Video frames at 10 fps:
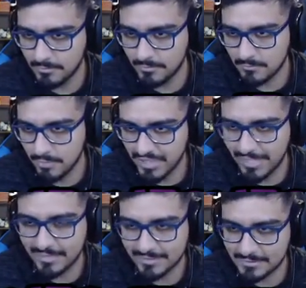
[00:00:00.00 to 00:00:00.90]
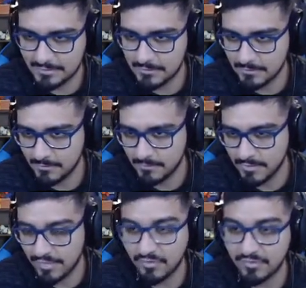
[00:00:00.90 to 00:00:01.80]
What you got next?
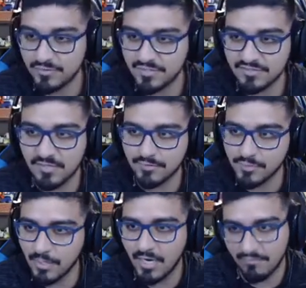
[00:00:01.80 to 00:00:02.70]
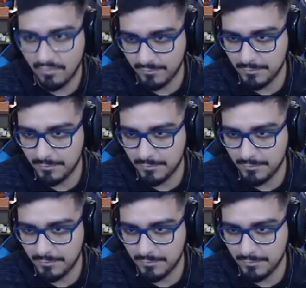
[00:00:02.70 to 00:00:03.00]
Okay, three switches is now too high of level.